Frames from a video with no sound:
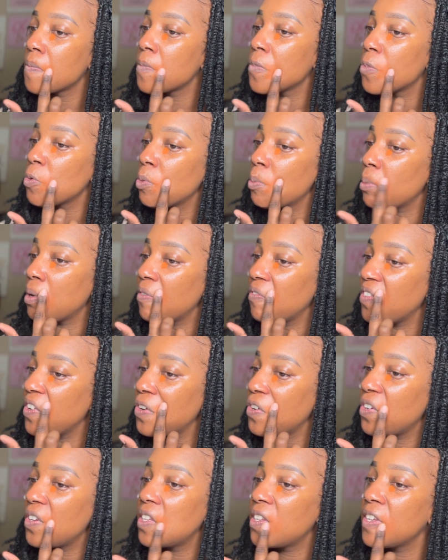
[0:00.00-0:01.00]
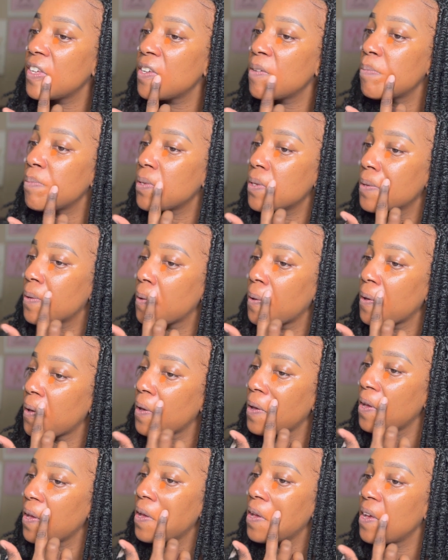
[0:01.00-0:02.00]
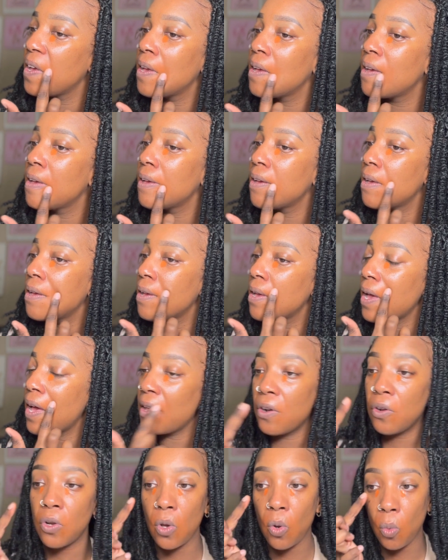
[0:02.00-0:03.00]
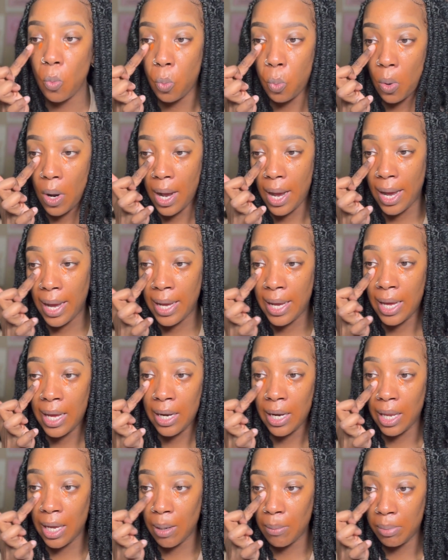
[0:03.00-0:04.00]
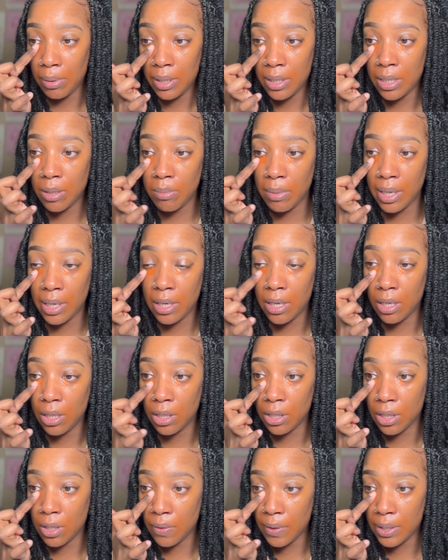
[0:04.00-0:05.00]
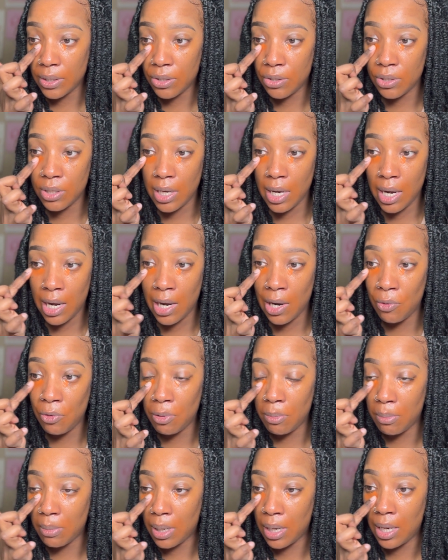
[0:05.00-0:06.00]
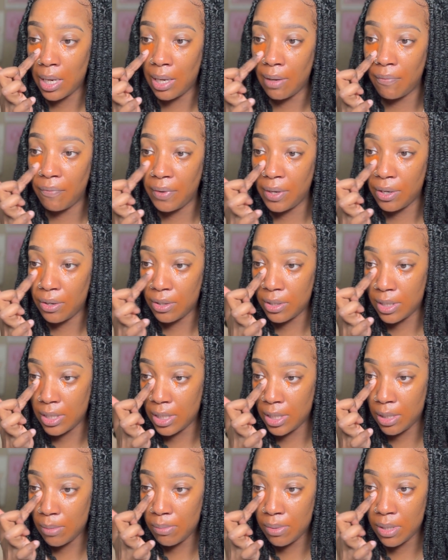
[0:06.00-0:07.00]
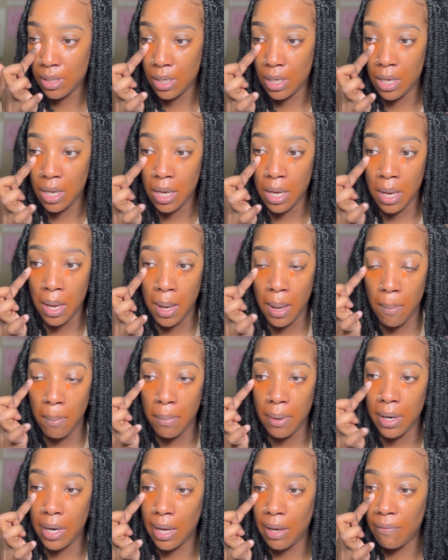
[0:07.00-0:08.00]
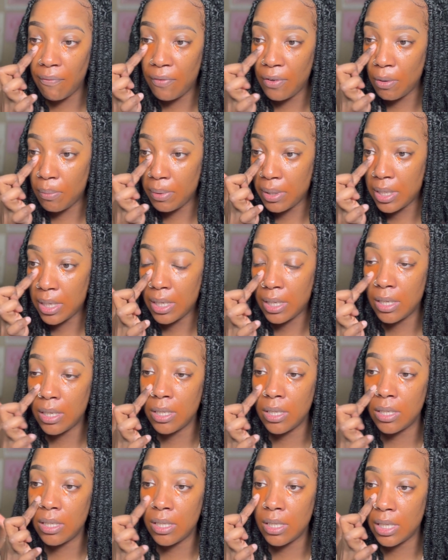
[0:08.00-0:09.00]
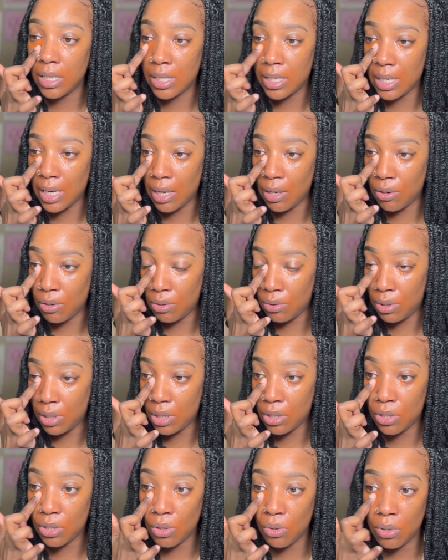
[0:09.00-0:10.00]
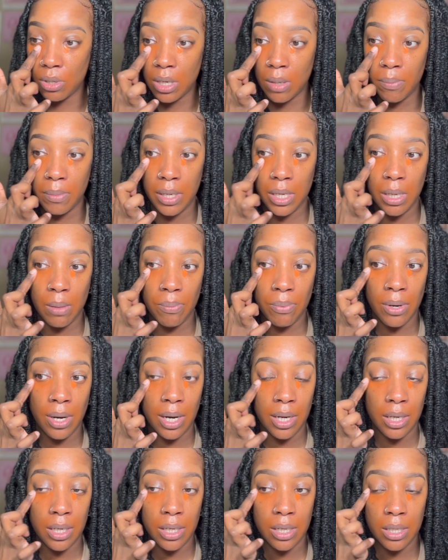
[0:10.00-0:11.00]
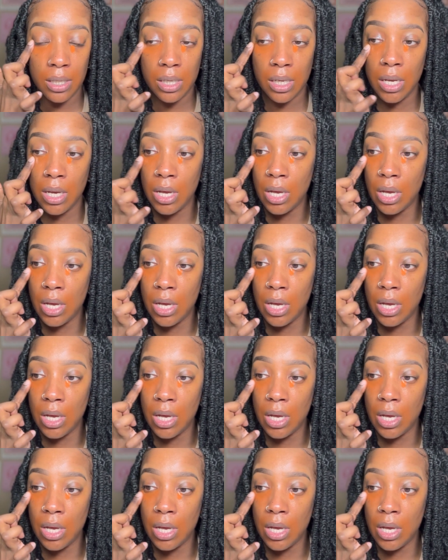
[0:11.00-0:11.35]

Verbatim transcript: with my fingertips. I don't know why I like blending my color corrector out on my fingertips, but I feel because it's not going to soak up any product.